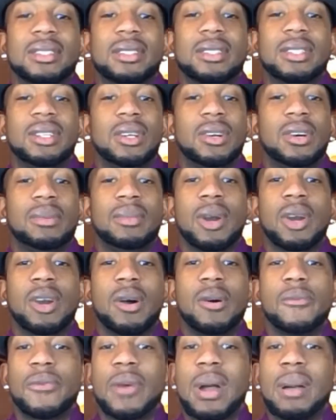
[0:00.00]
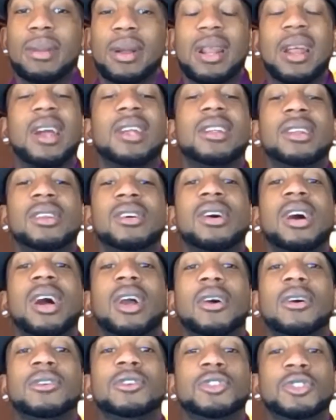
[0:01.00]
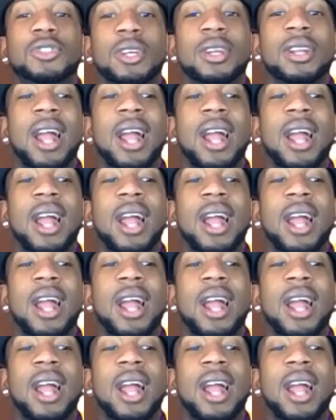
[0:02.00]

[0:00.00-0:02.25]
You know, I come from Clarendon country.